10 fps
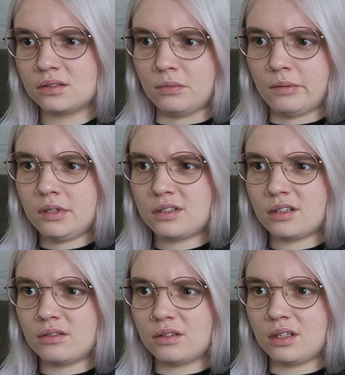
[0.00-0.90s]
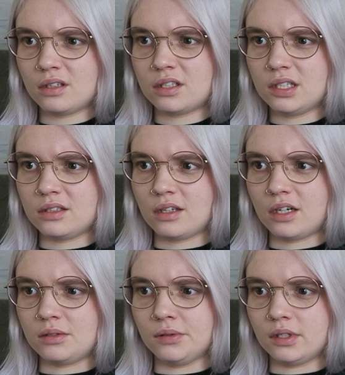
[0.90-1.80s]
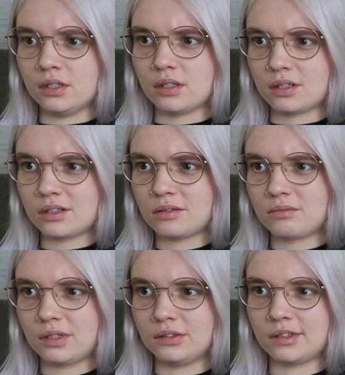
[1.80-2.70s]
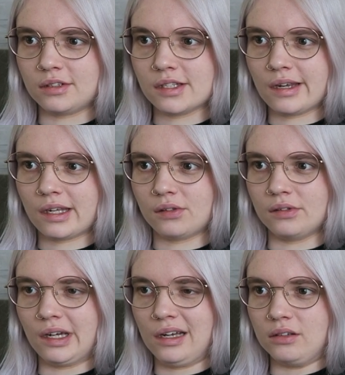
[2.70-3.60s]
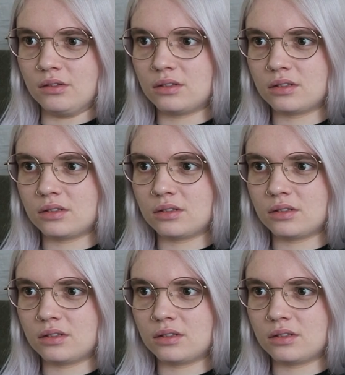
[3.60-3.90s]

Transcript: Maybe it's a good thing she's there, because if they're attacking her house...